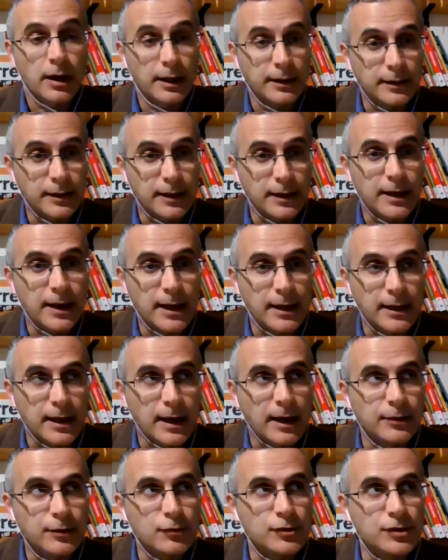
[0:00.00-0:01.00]
And
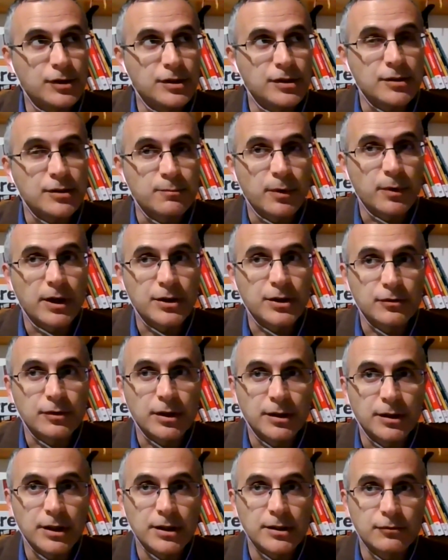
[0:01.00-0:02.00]
again, I use this
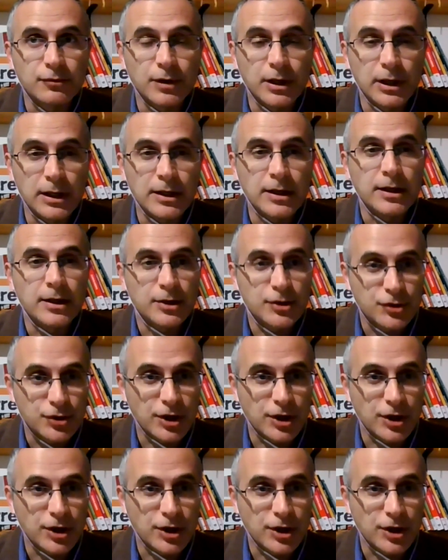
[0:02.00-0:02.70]
expression that is really